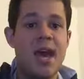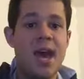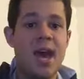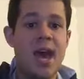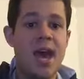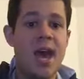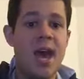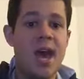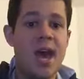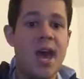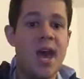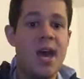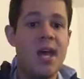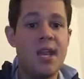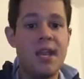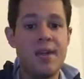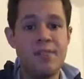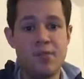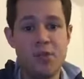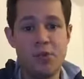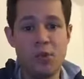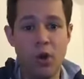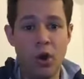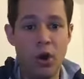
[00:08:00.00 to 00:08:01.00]
And if
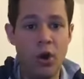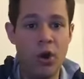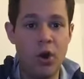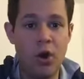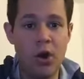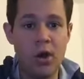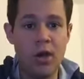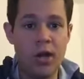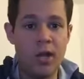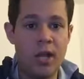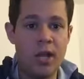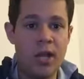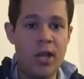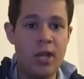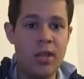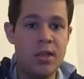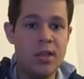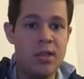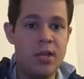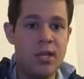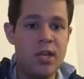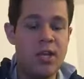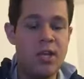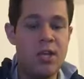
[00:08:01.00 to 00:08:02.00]
you are in
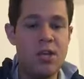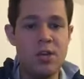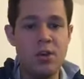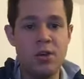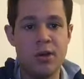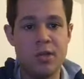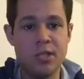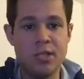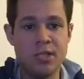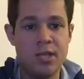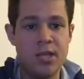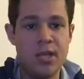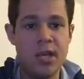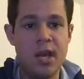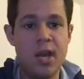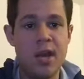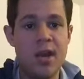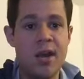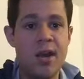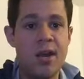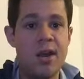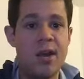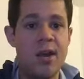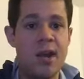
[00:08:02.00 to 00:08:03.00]
the New York City
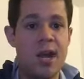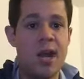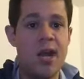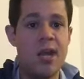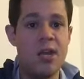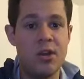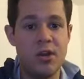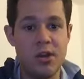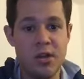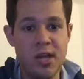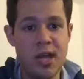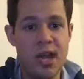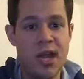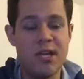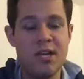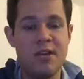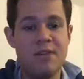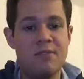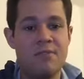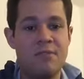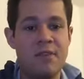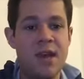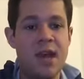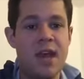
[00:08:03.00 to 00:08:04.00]
area and you're a Yankee
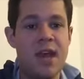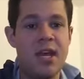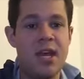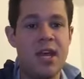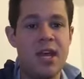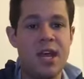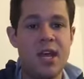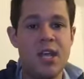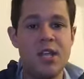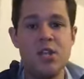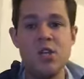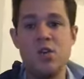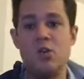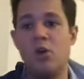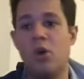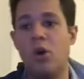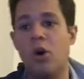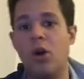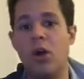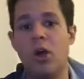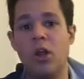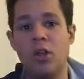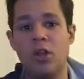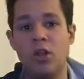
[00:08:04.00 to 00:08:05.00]
fan and you
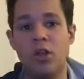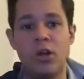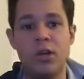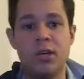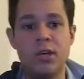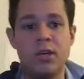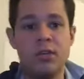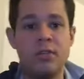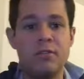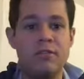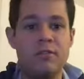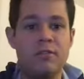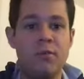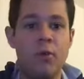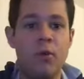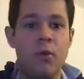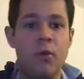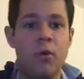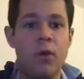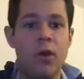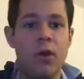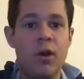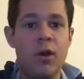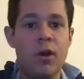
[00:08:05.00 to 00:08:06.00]
are looking
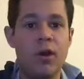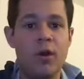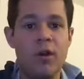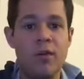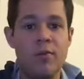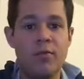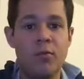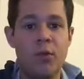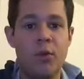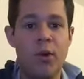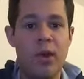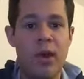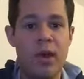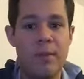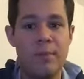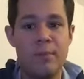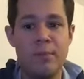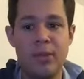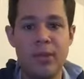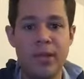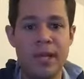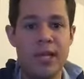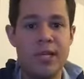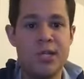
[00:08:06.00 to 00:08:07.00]
for a
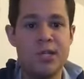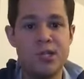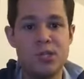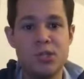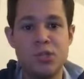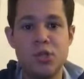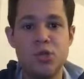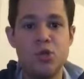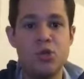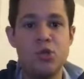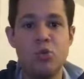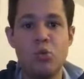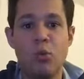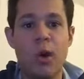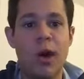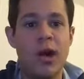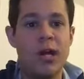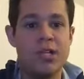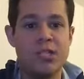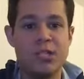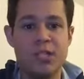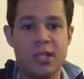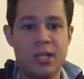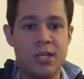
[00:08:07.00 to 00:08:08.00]
place to
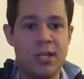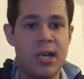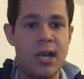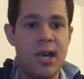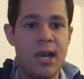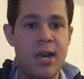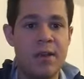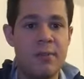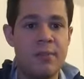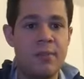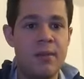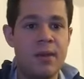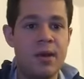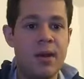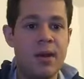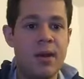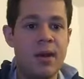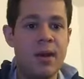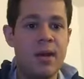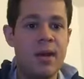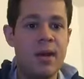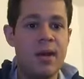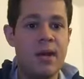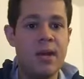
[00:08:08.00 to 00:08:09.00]
watch the game,
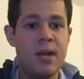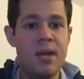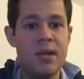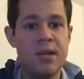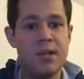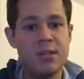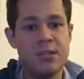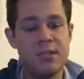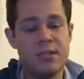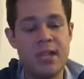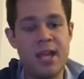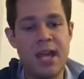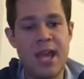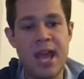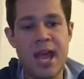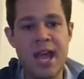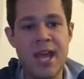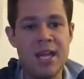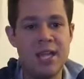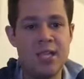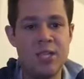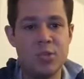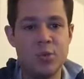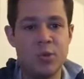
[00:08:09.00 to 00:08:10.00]
is the
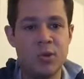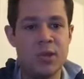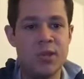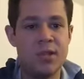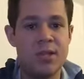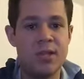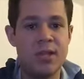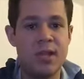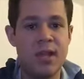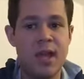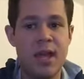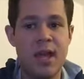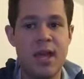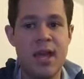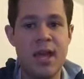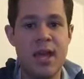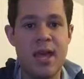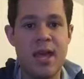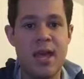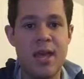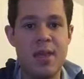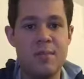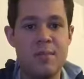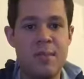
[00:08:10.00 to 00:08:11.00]
Ainsworth
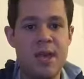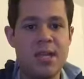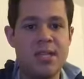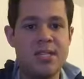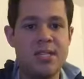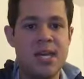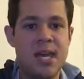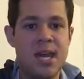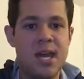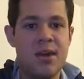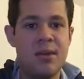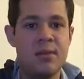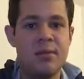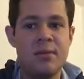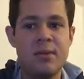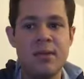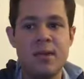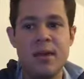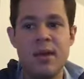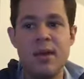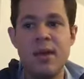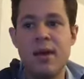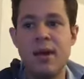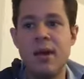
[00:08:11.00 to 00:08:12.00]
in Midtown,
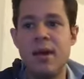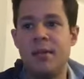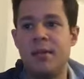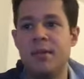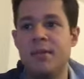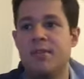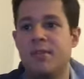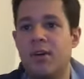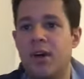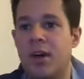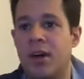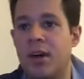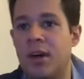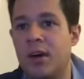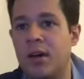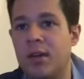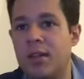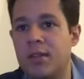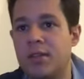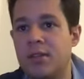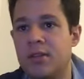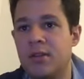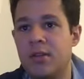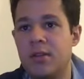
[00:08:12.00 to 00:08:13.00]
I believe
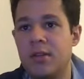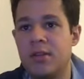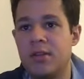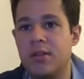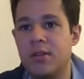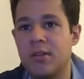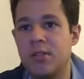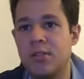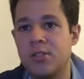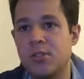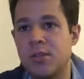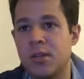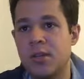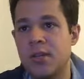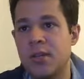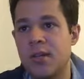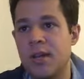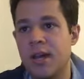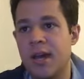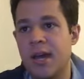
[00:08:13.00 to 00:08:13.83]
on 33rd Street.